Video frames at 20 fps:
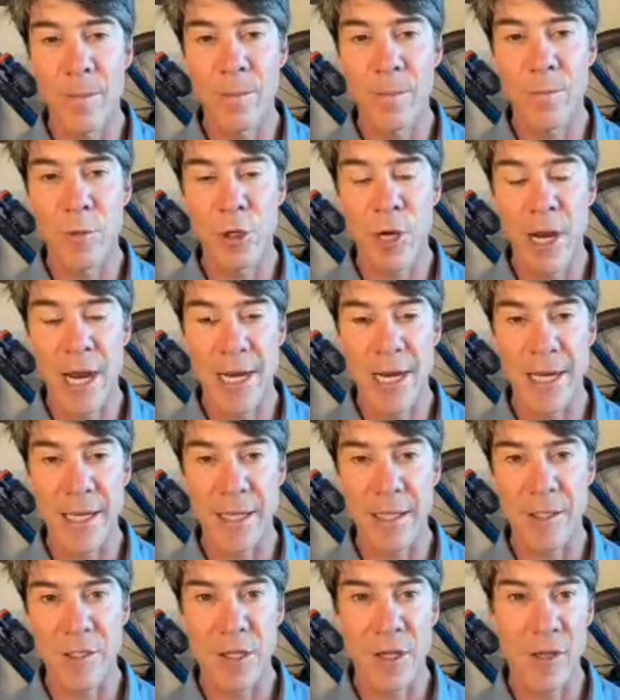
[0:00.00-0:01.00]
training
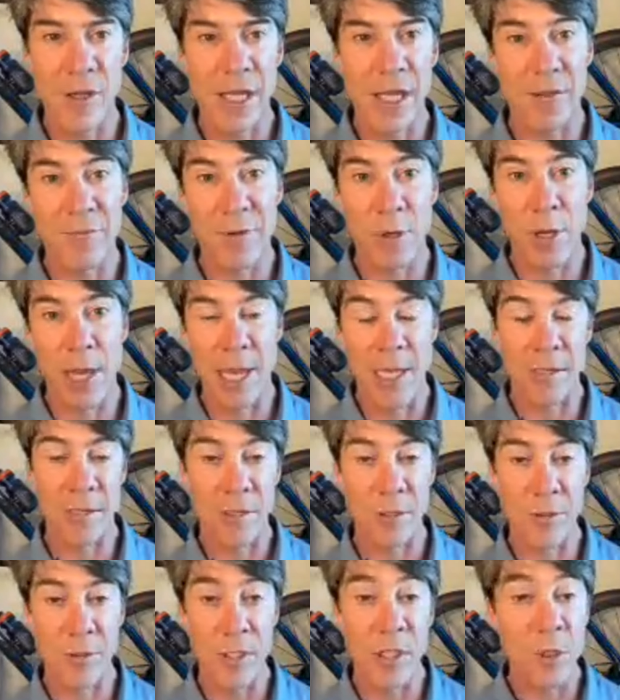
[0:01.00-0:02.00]
and so like if you can't
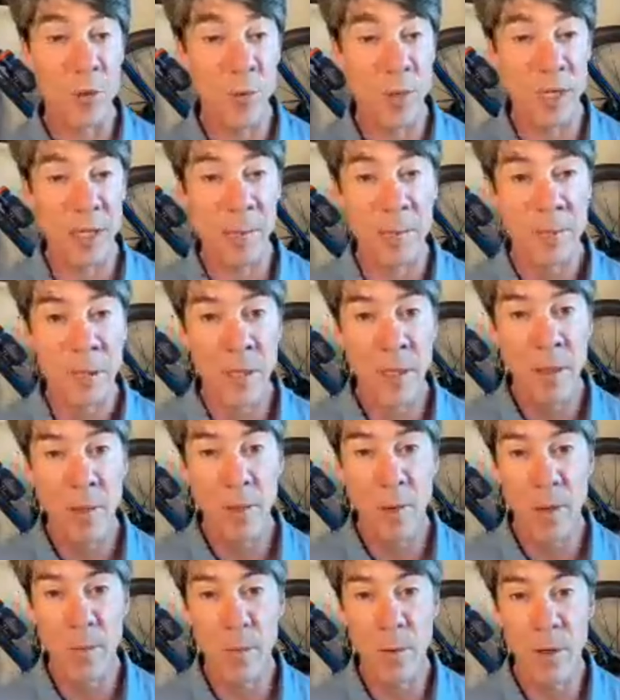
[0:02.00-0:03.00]
do a swim
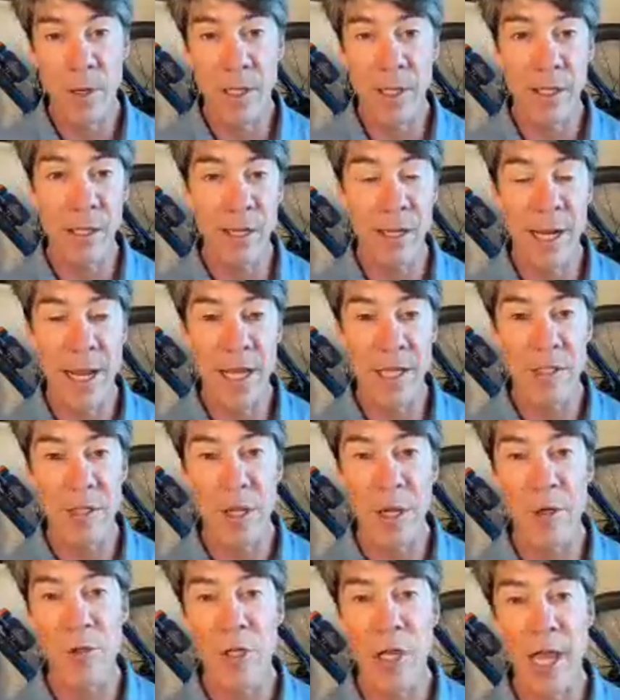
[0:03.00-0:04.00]
one morning you can ask
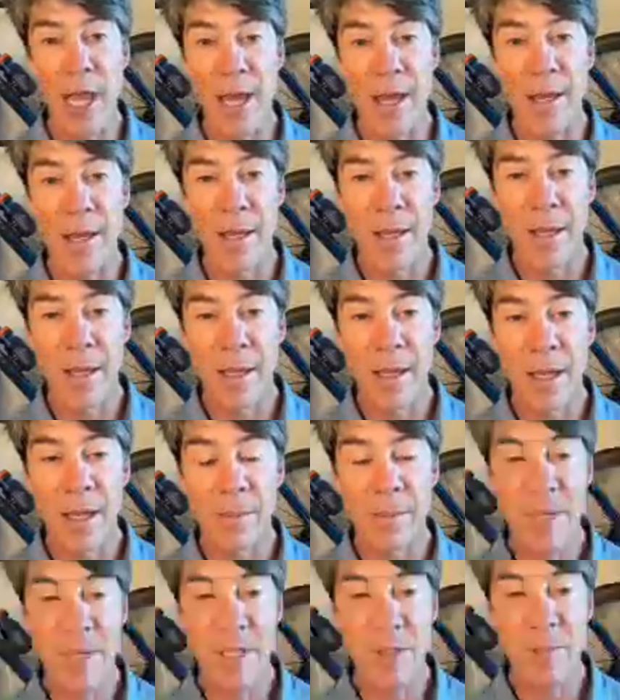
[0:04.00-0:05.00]
coach cat
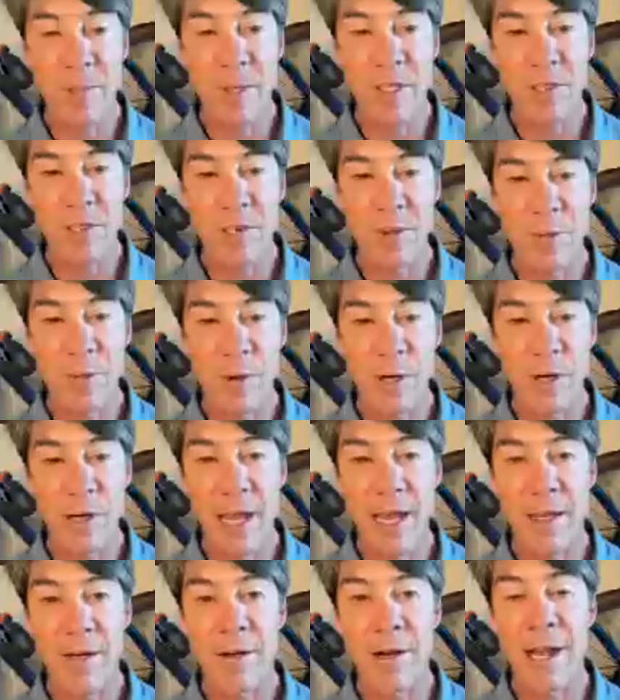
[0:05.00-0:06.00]
i missed my swim
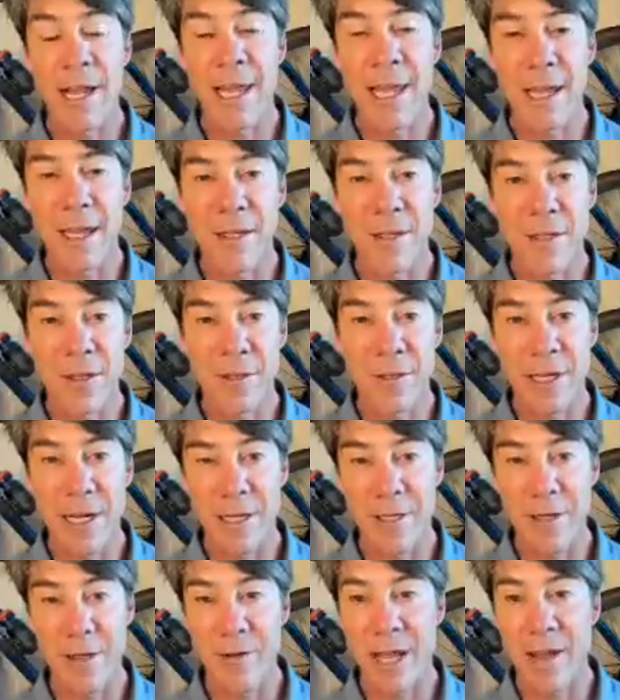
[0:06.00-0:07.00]
workout or i can't do it
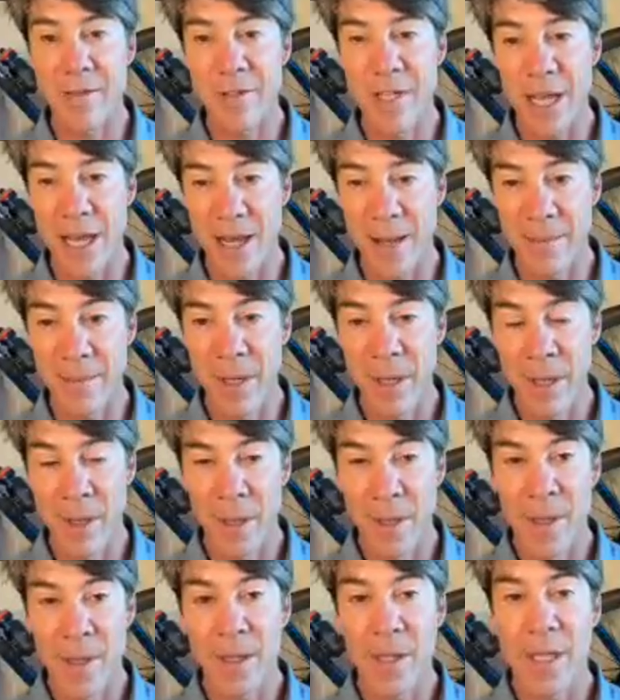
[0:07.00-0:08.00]
i don't have time
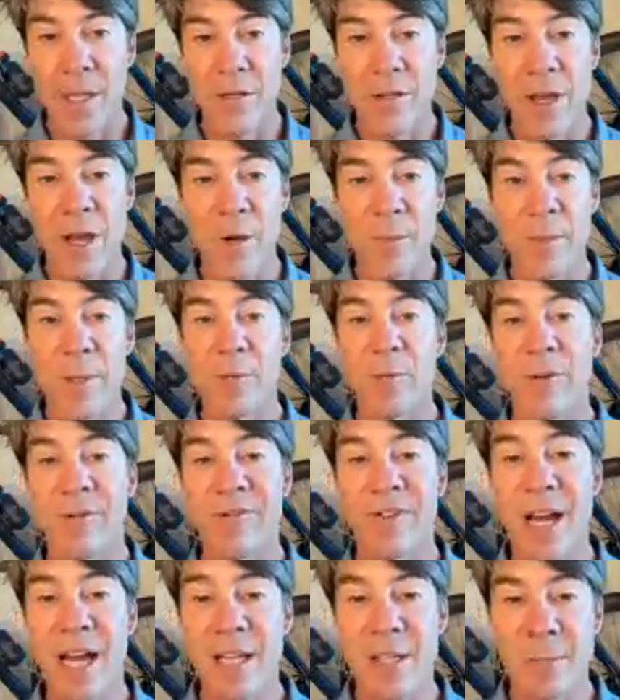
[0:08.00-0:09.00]
can you help me
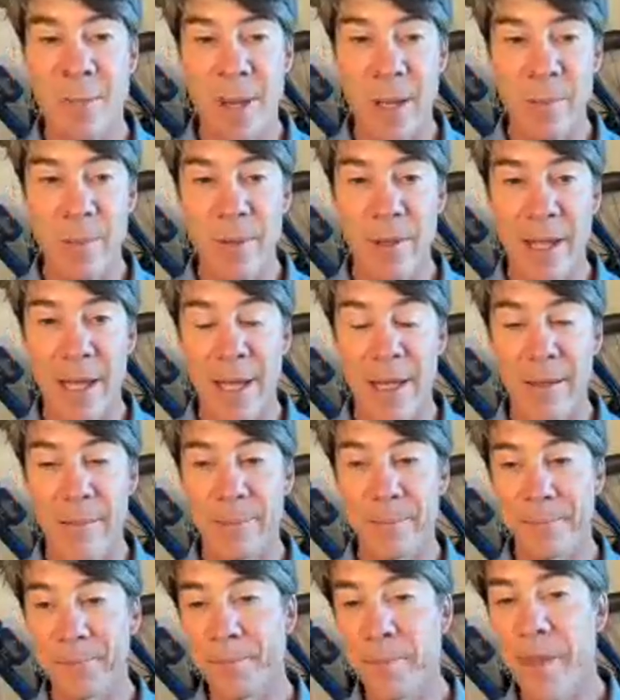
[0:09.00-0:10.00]
revise my plan
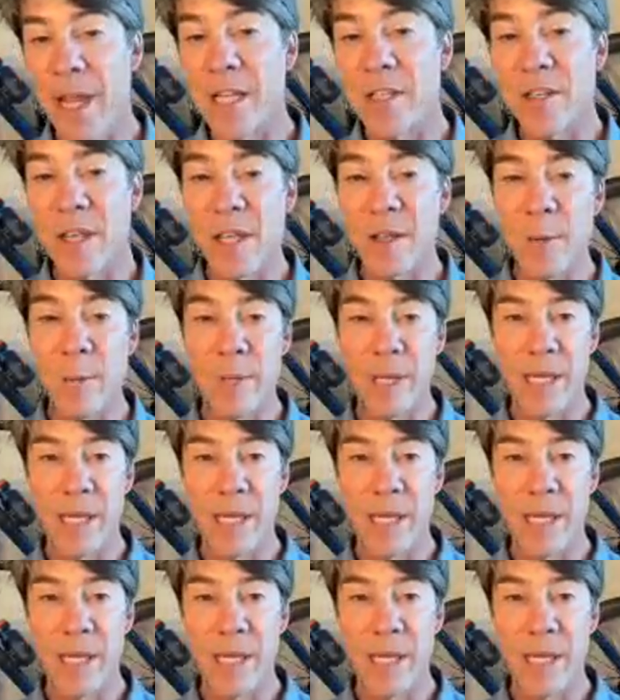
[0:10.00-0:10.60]
and that's like the mm-hmm.